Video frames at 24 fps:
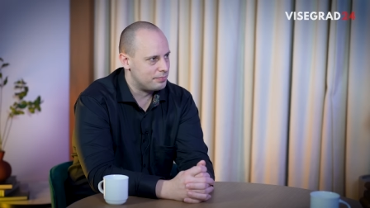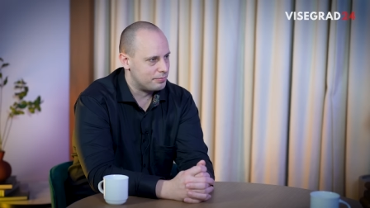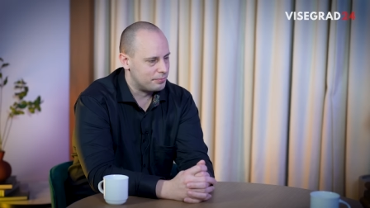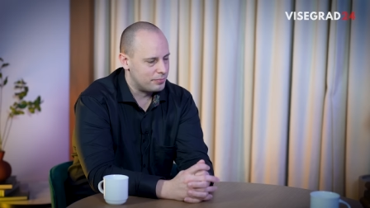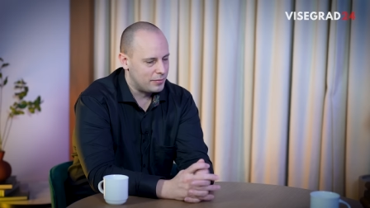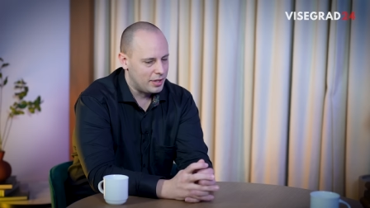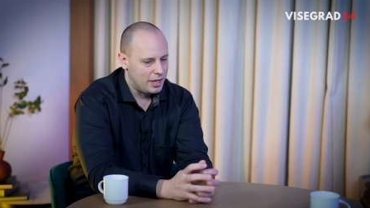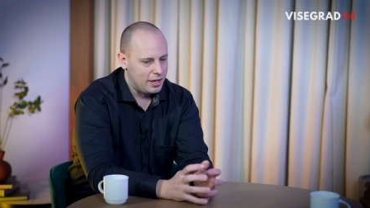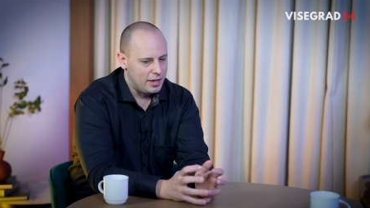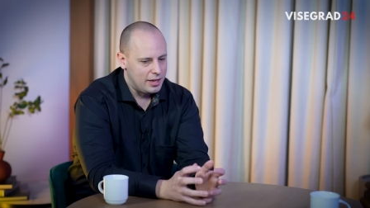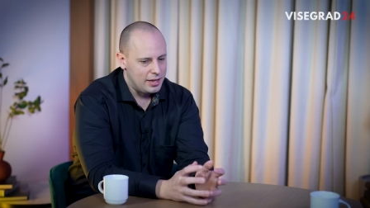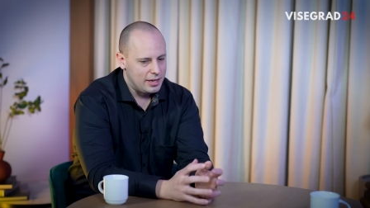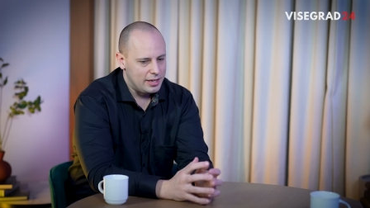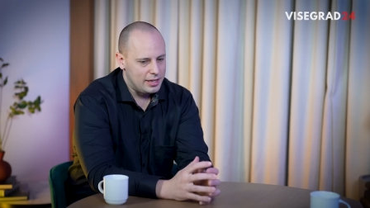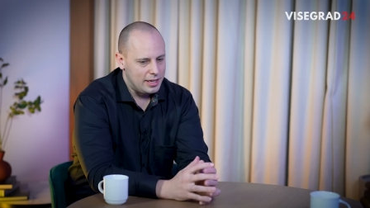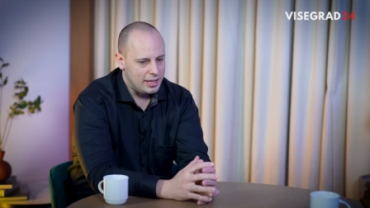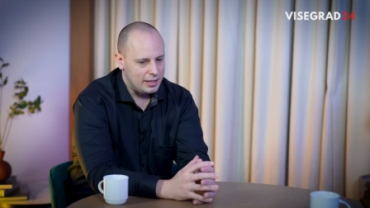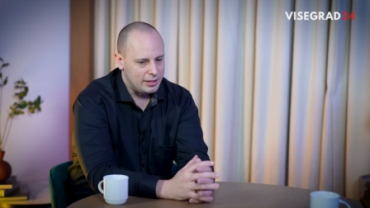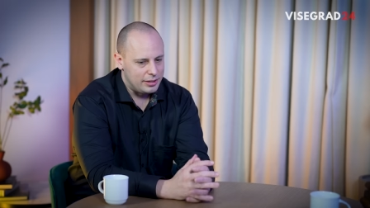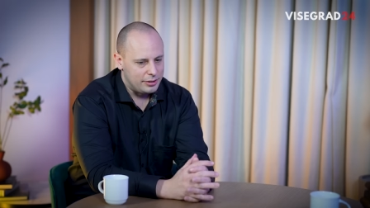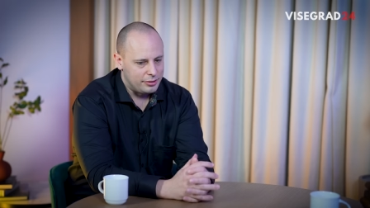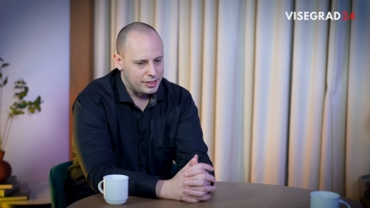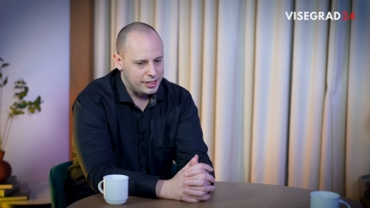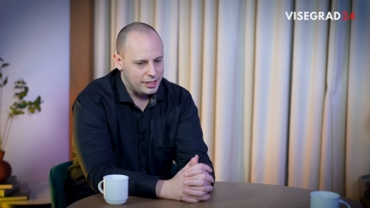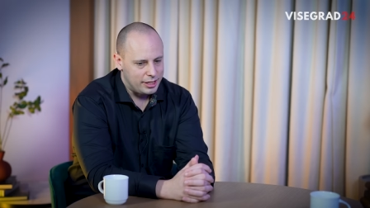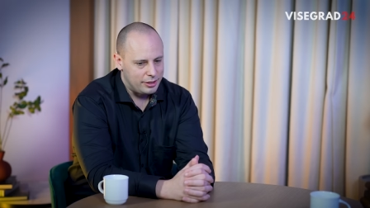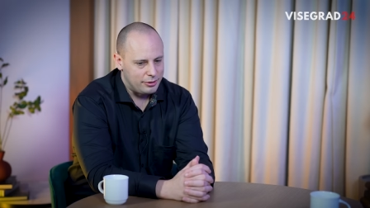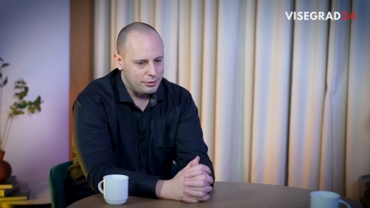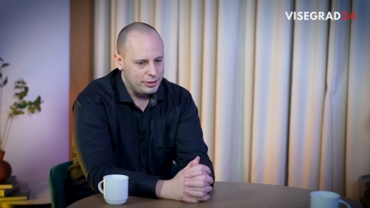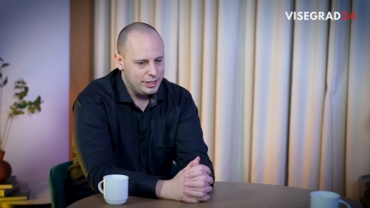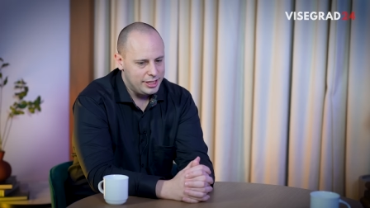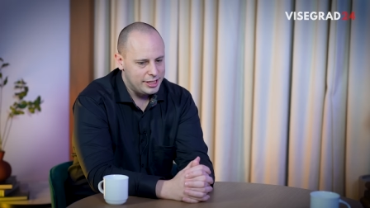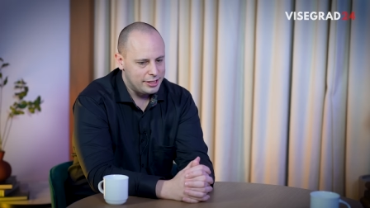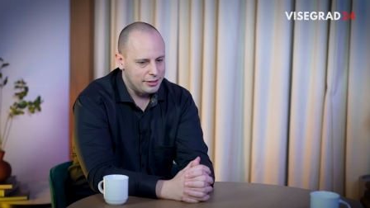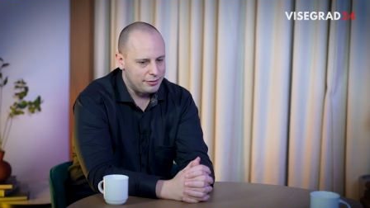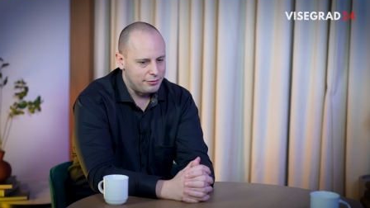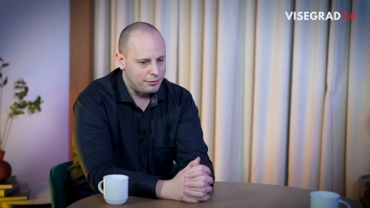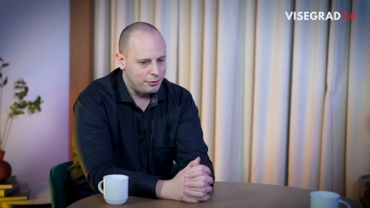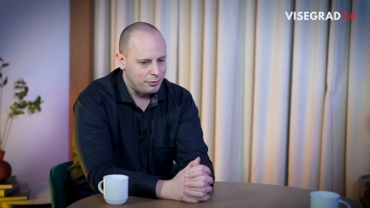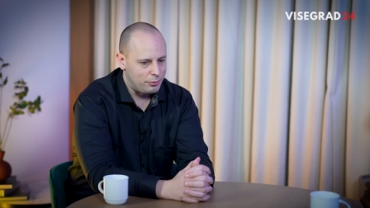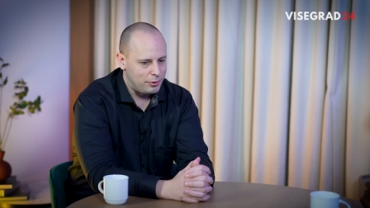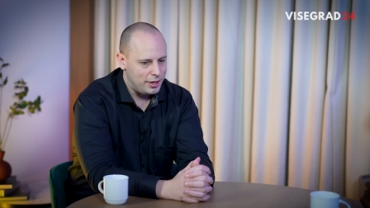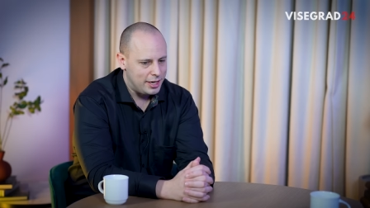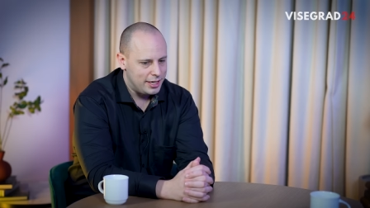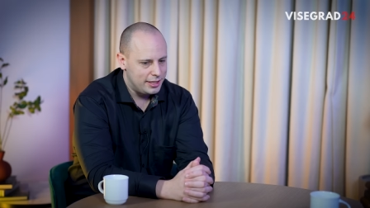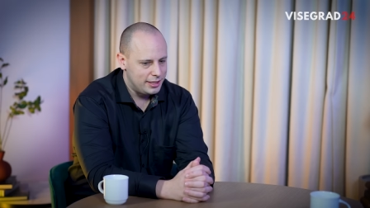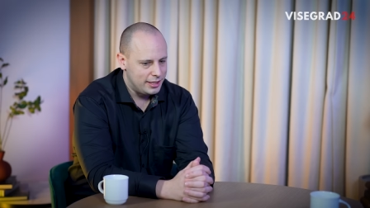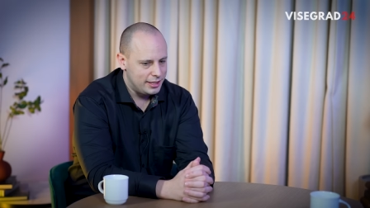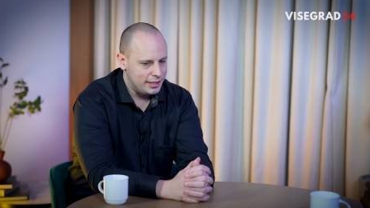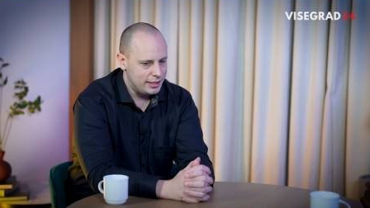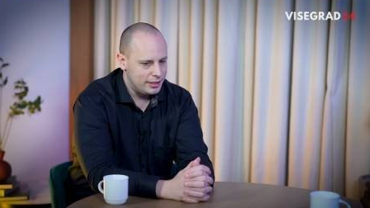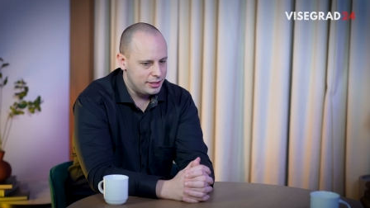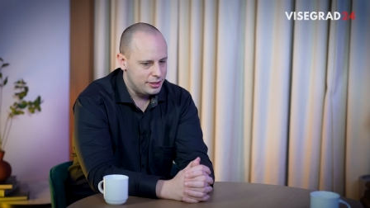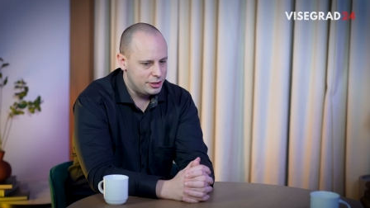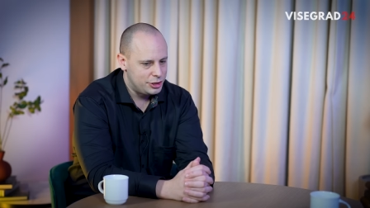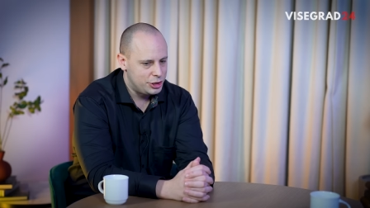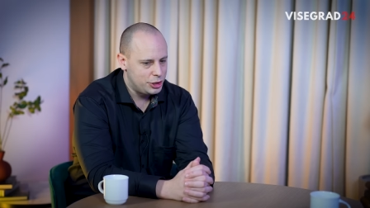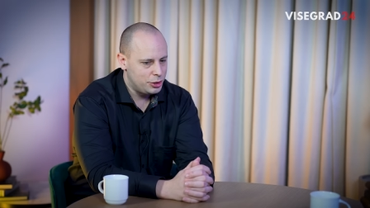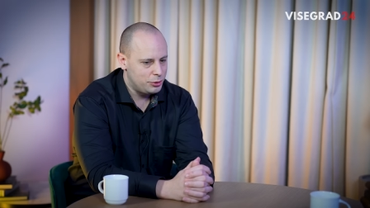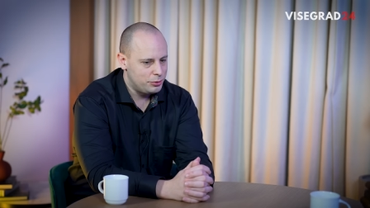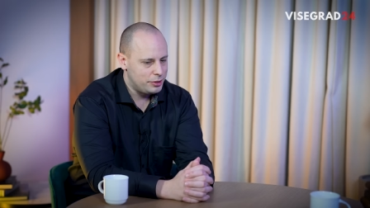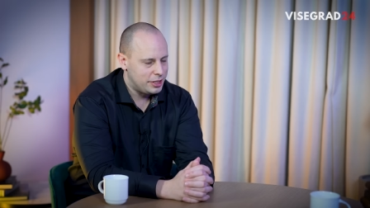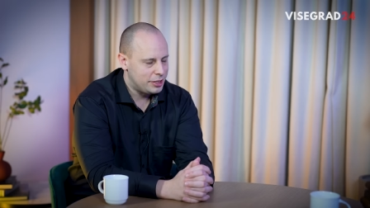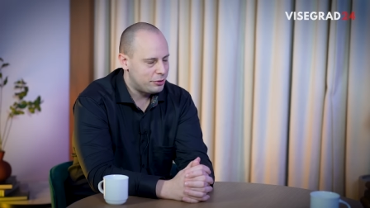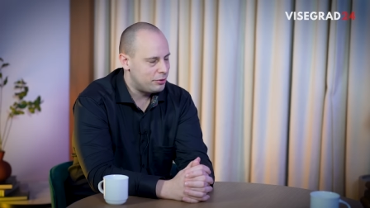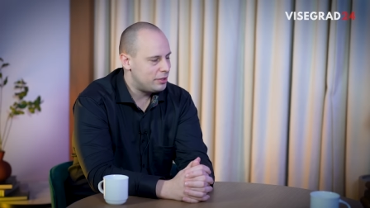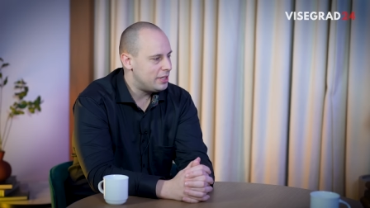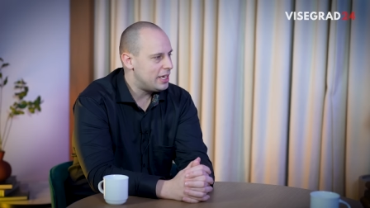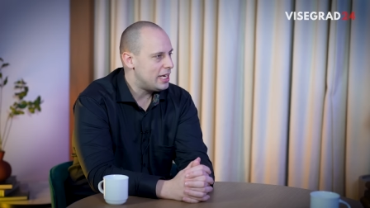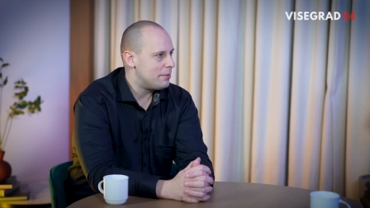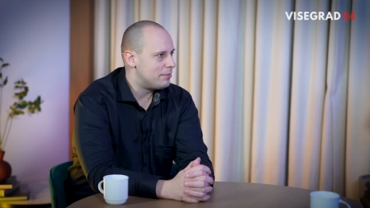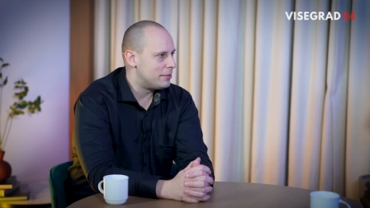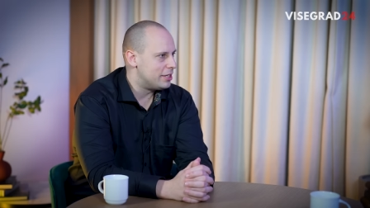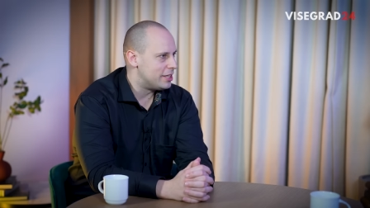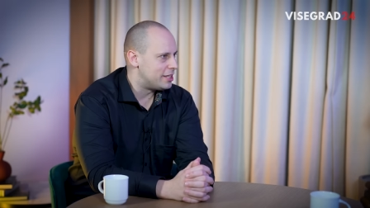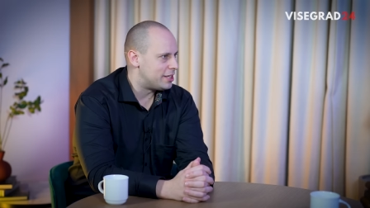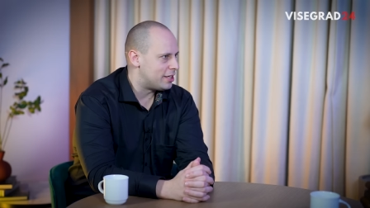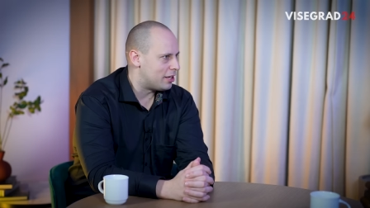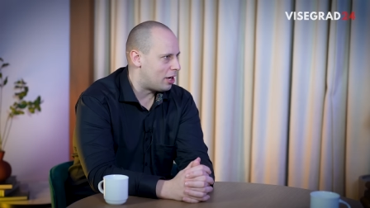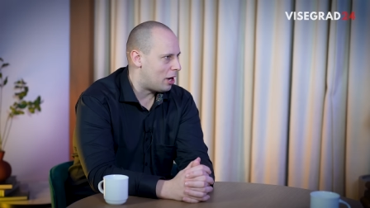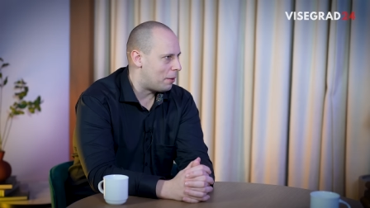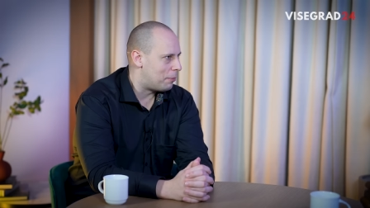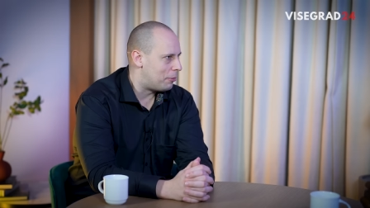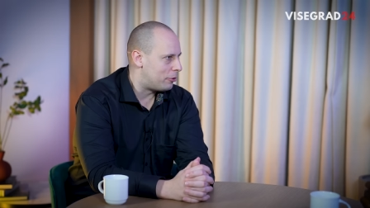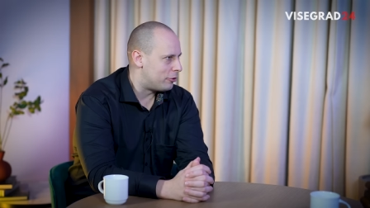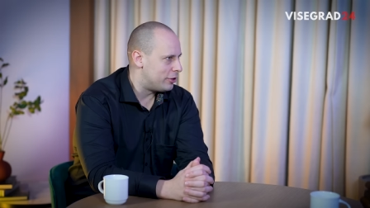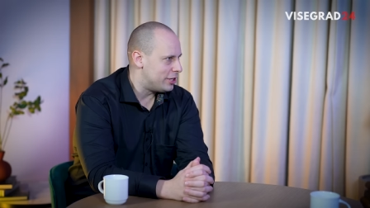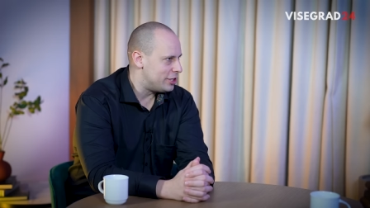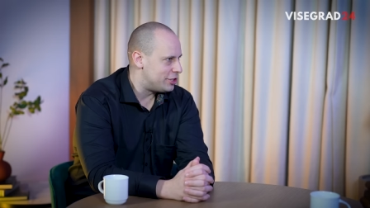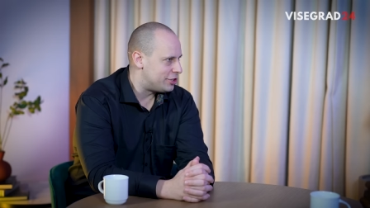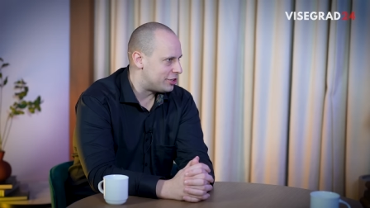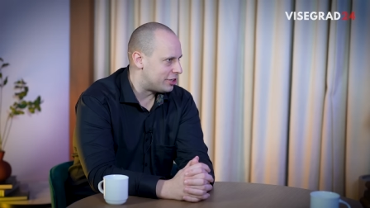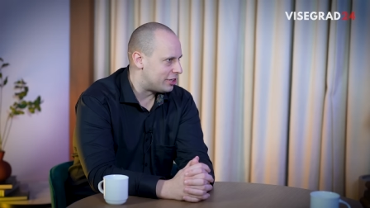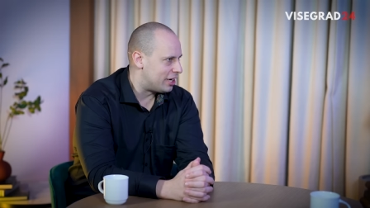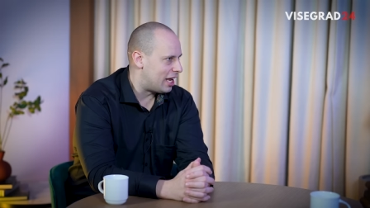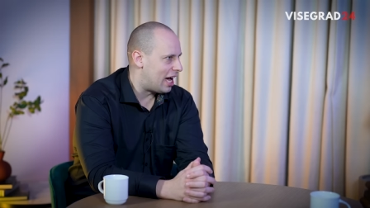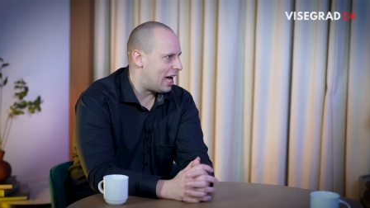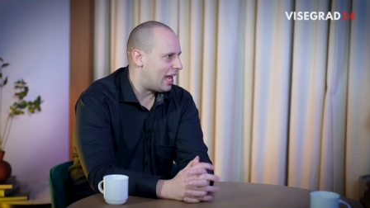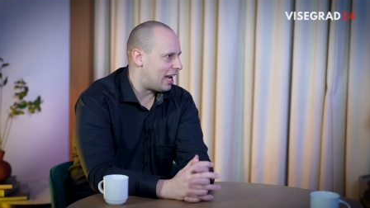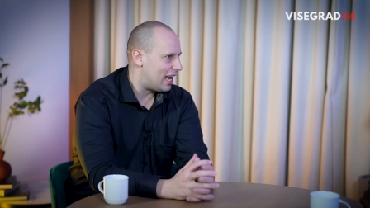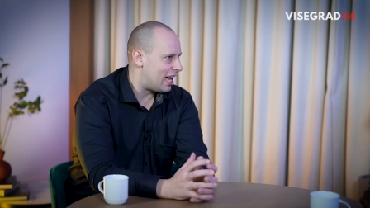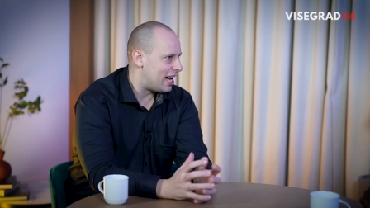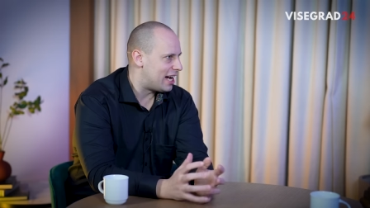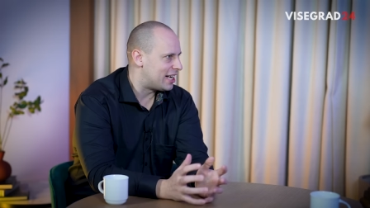Mm yeah, there's a reason for why they chose to name this operation Al